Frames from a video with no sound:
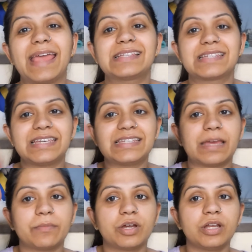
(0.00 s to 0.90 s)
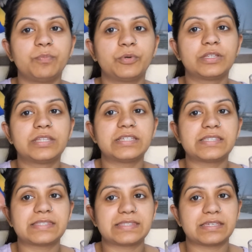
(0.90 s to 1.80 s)
next is I'm gonna put
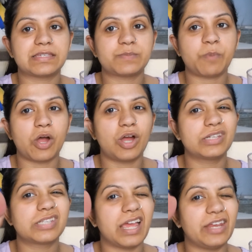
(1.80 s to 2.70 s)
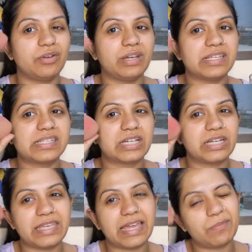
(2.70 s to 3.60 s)
this sponge, I know it is
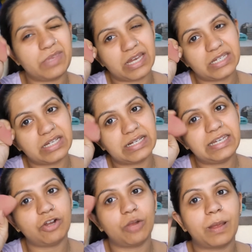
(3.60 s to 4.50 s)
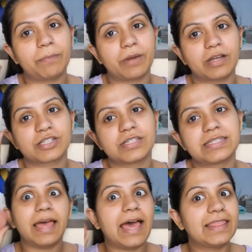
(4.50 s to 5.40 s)
dirty, I'm yet to clean all my brushes
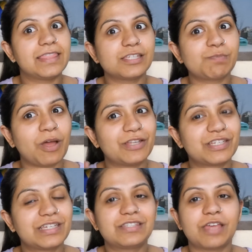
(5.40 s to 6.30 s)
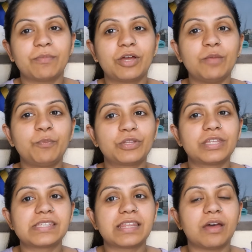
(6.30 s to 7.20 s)
and the sponges, so I'm gonna put
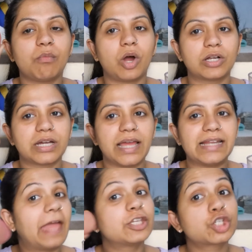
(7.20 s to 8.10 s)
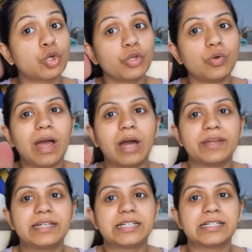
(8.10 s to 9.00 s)
this in the water and show you how
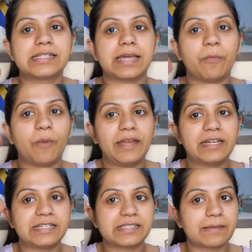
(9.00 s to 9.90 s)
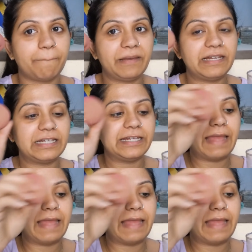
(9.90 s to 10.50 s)
it turns up when it is completely